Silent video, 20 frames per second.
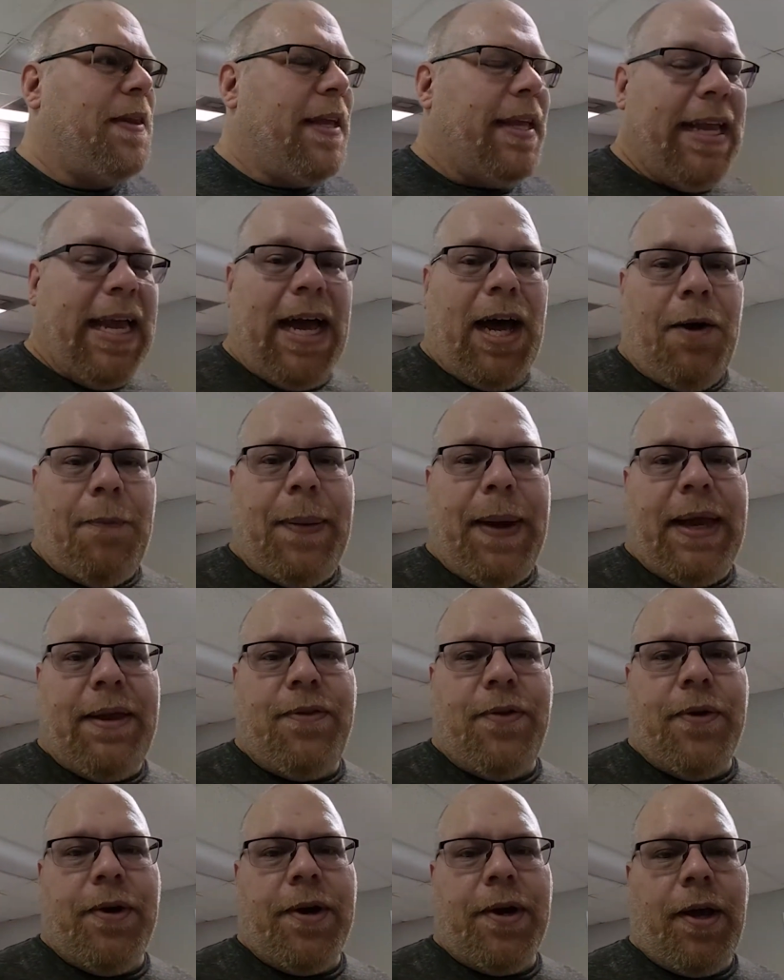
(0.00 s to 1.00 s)
Yeah, I'll pay
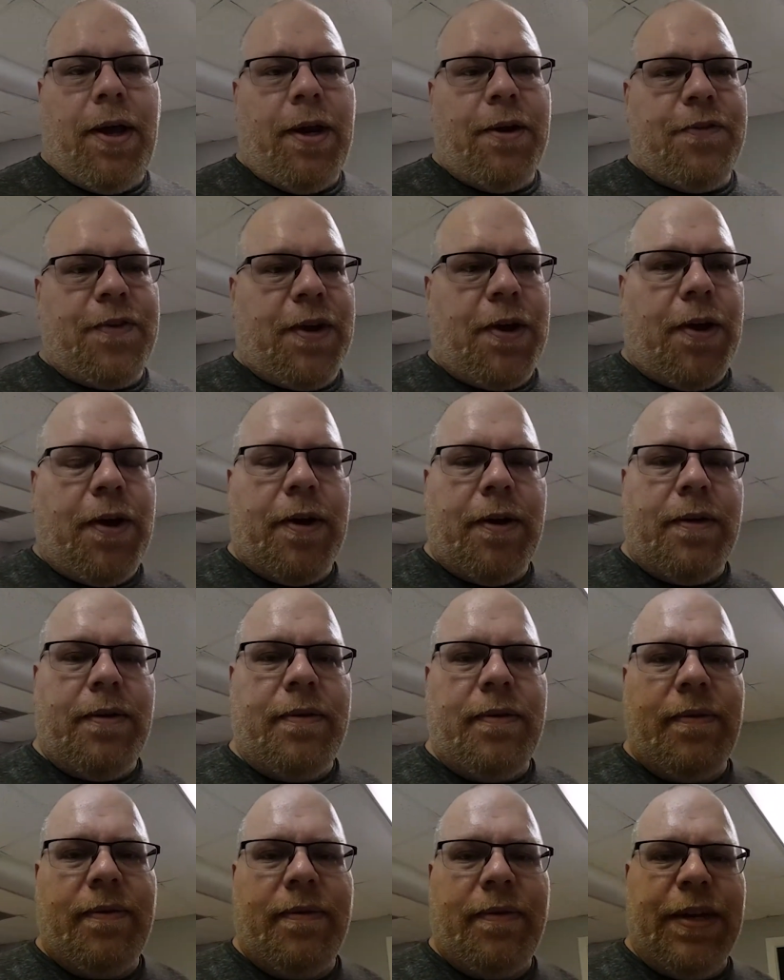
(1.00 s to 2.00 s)
$200 a card.
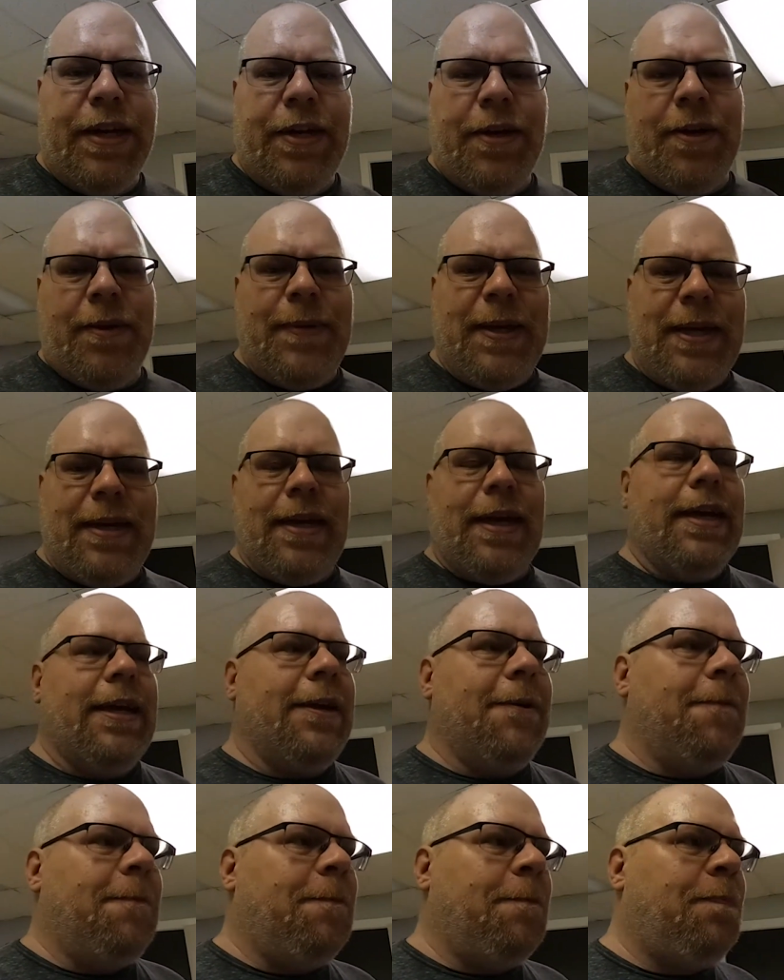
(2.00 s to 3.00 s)
You know what I mean? Like,
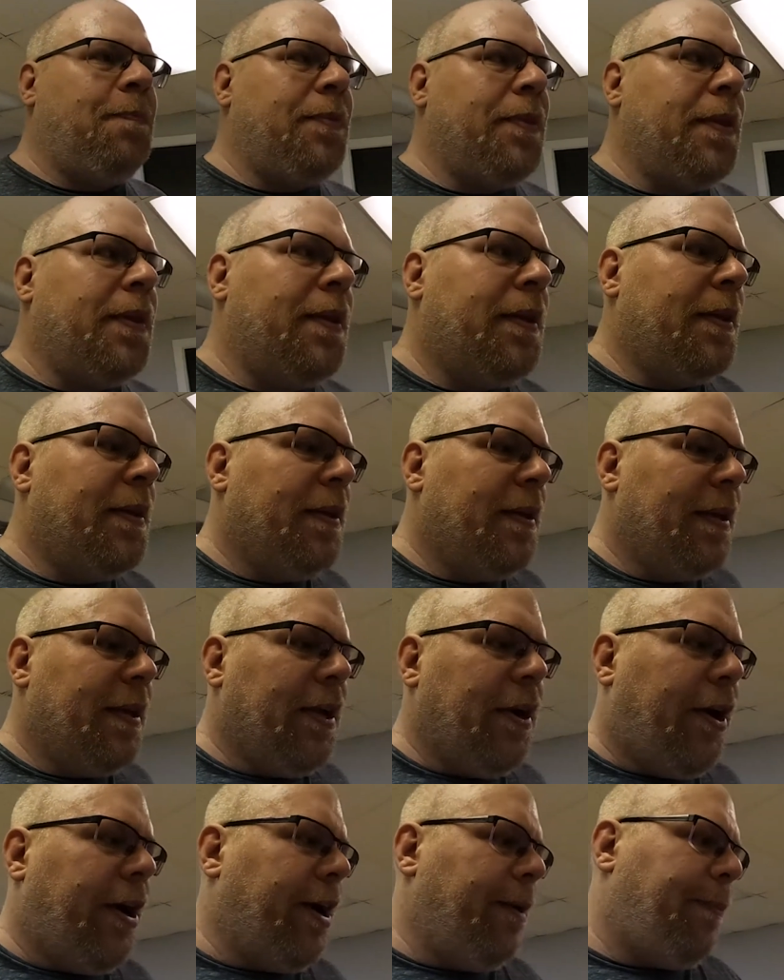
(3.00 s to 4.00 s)

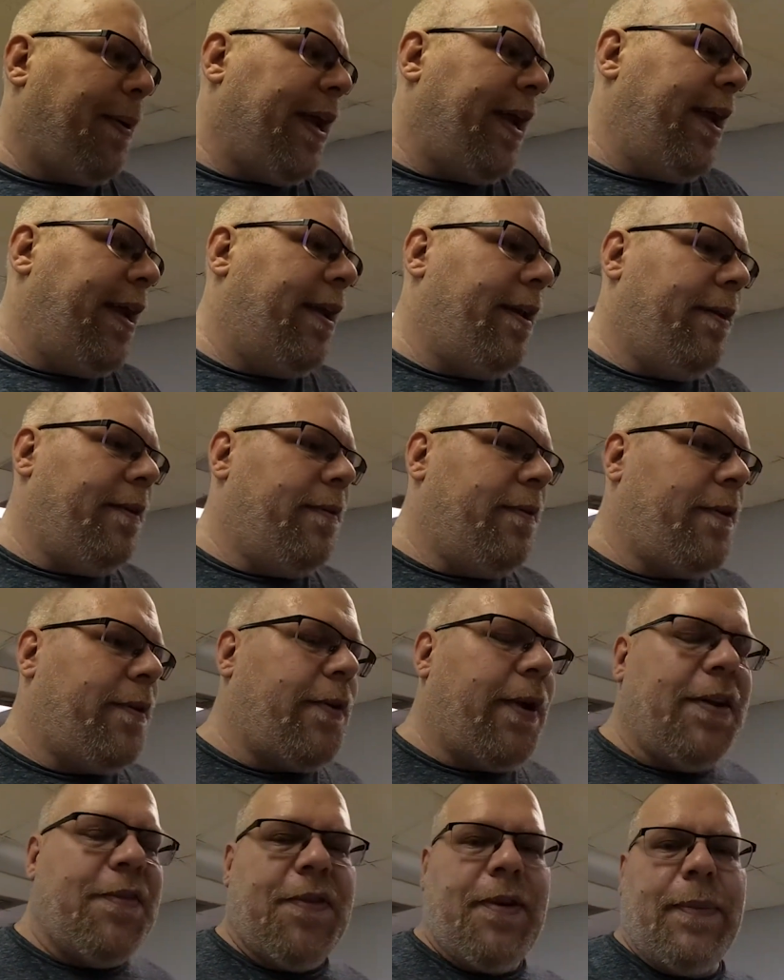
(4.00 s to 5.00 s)
you're already paying
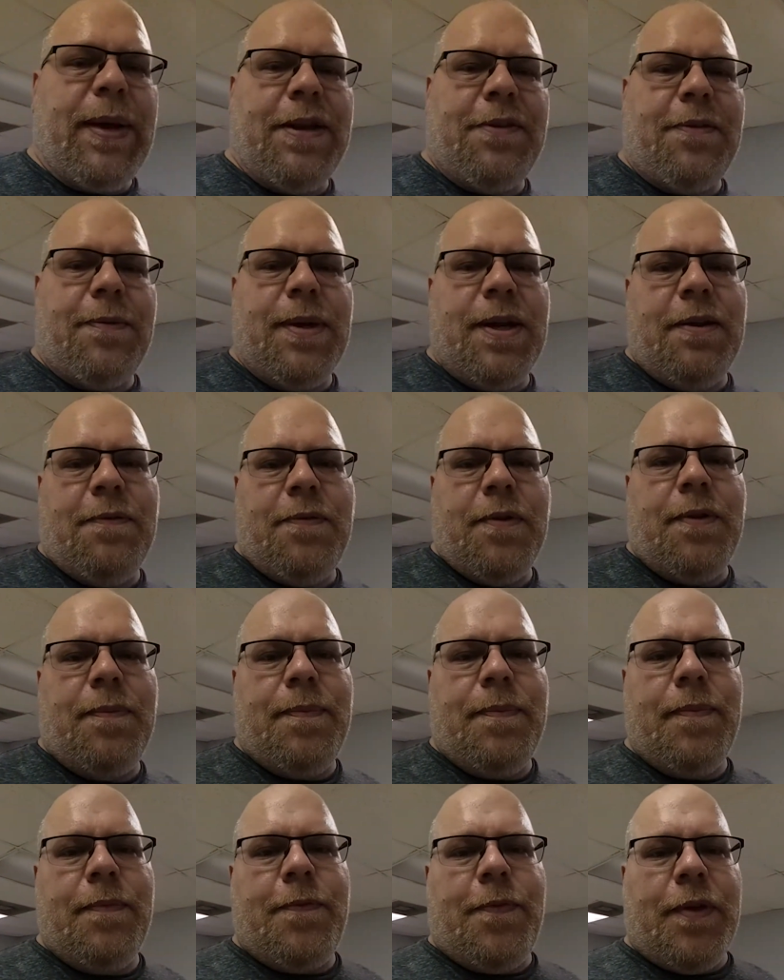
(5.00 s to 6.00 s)
crazy amounts of money for the
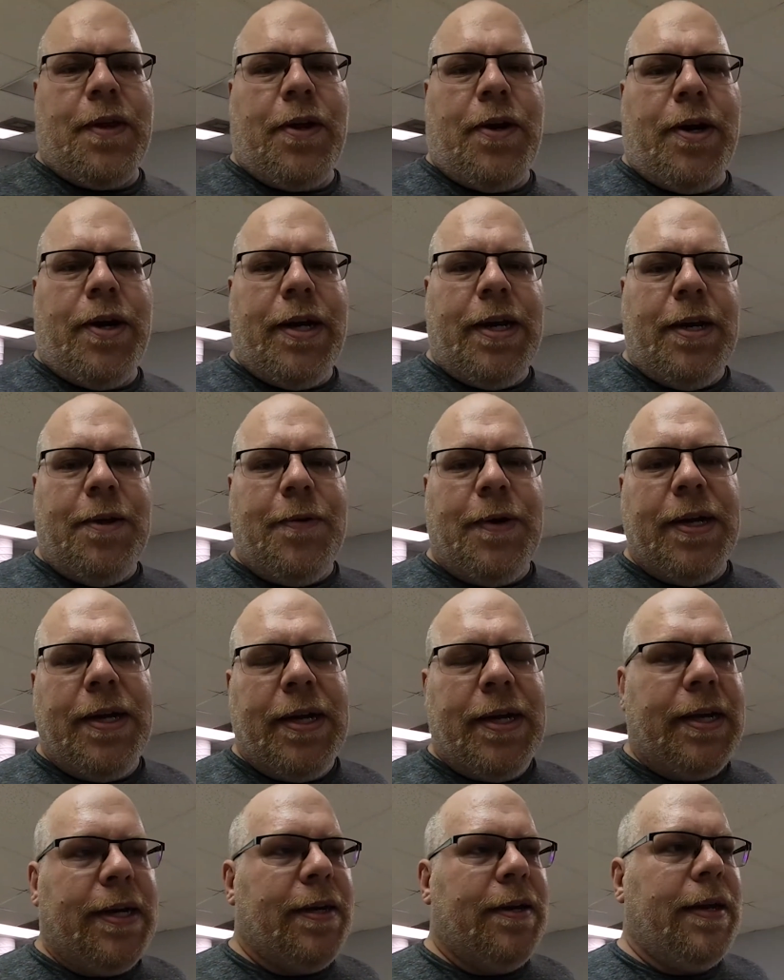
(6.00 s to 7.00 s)
card
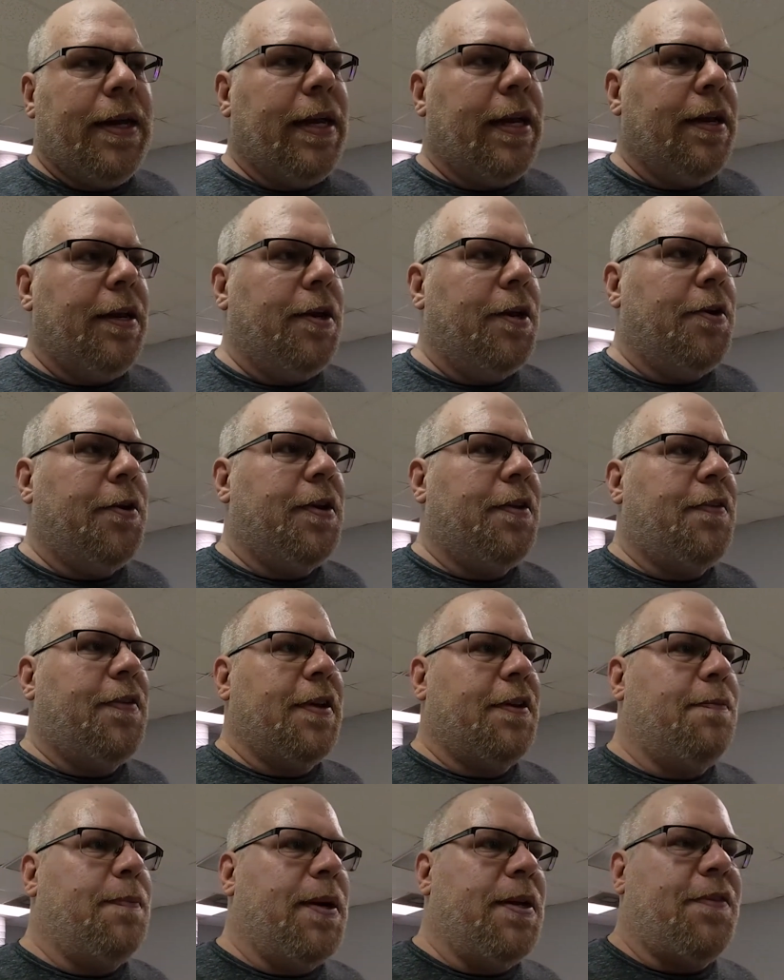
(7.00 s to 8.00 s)
anyway, and you know, it's
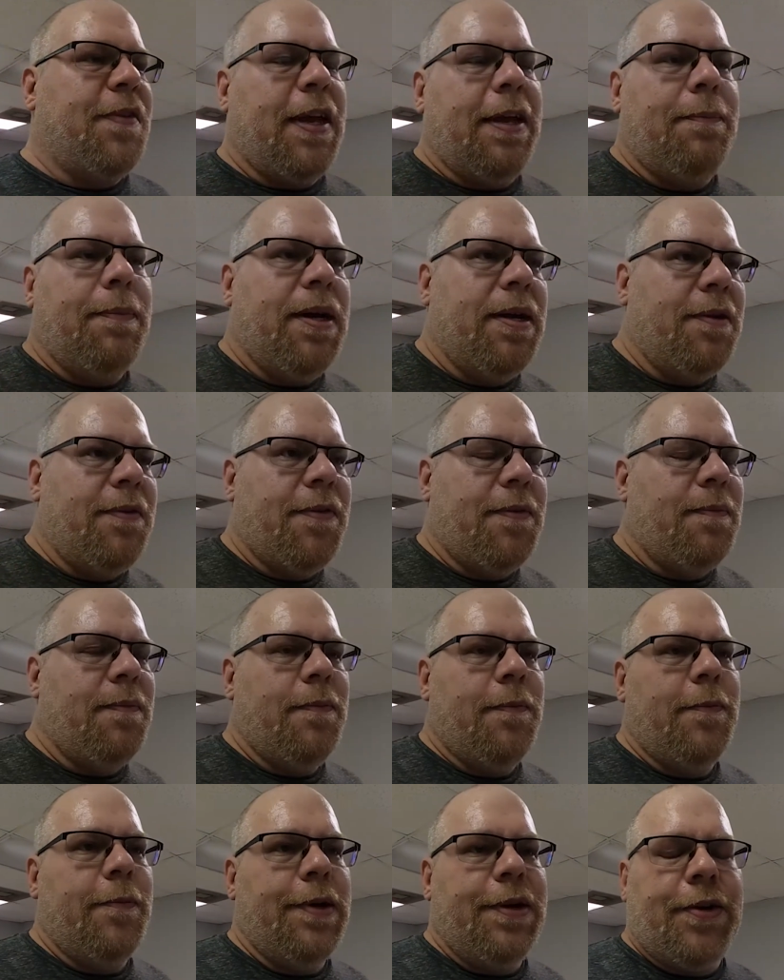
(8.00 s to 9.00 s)
6 months, 8 months
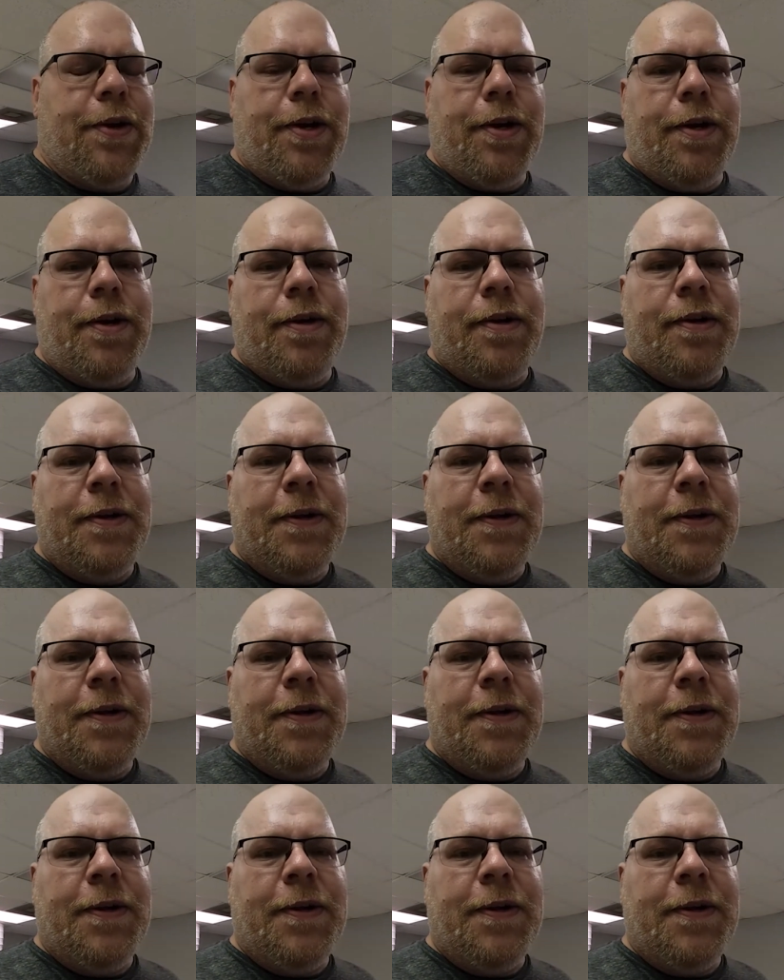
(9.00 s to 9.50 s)
return.